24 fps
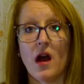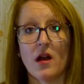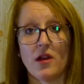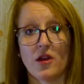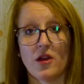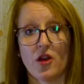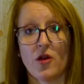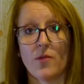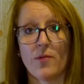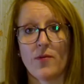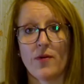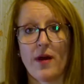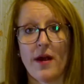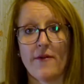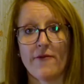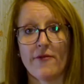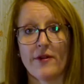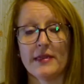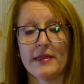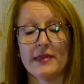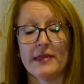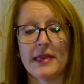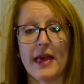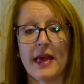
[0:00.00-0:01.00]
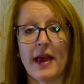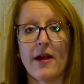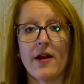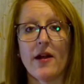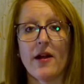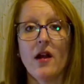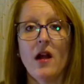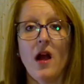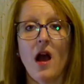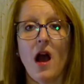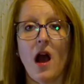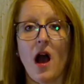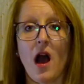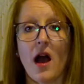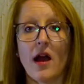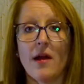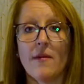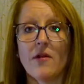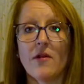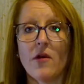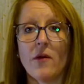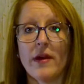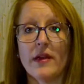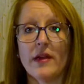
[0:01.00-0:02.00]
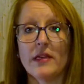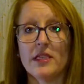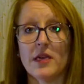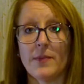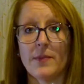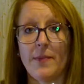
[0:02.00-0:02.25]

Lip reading: your preference there. I am going to